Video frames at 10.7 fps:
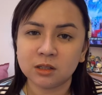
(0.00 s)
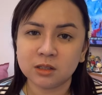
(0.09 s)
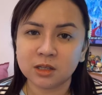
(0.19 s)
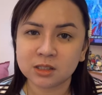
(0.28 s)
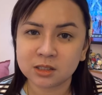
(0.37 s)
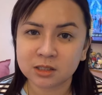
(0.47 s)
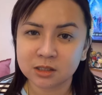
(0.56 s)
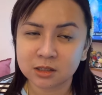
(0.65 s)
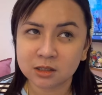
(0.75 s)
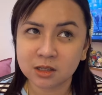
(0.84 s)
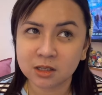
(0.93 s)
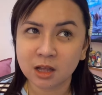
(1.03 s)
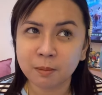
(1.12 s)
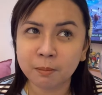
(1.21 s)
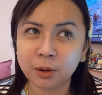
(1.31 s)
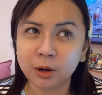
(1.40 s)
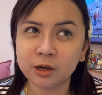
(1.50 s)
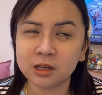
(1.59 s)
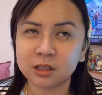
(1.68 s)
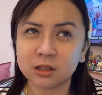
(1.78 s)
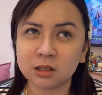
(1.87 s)
the number
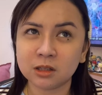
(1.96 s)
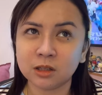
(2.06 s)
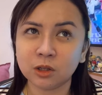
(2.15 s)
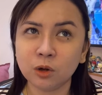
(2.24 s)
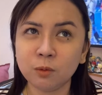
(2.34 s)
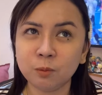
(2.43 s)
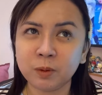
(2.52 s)
that you